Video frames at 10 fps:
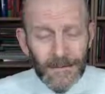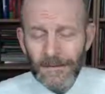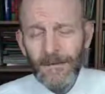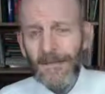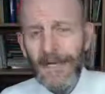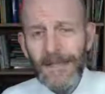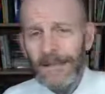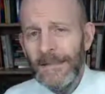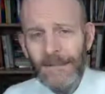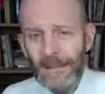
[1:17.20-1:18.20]
This is not
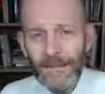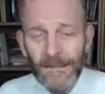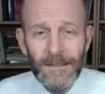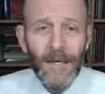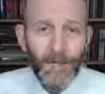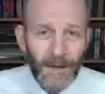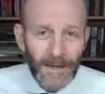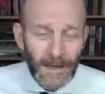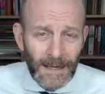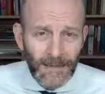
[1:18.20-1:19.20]
listed in
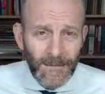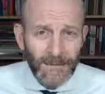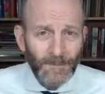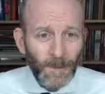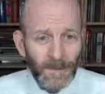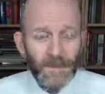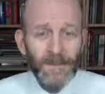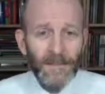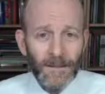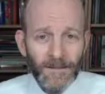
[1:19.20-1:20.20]
CFA ethics, but it
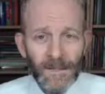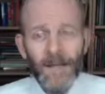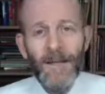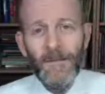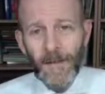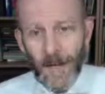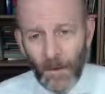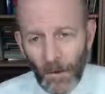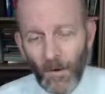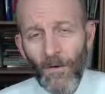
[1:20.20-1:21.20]
is something that
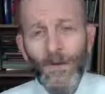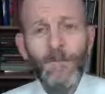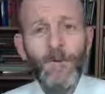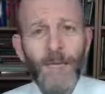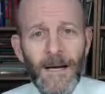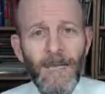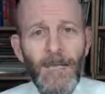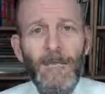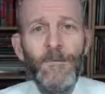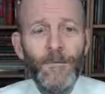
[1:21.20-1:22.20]
I always
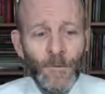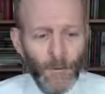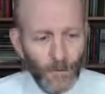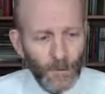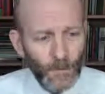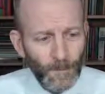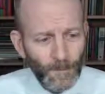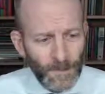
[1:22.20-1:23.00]
remind people to do.